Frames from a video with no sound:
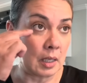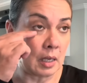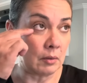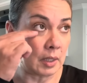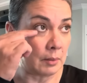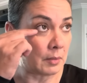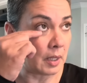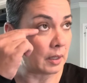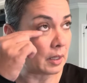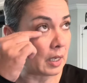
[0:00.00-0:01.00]
outline
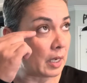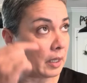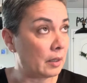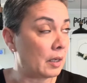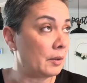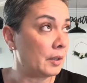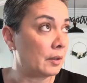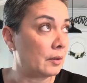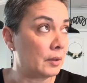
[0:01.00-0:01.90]
my eye out here.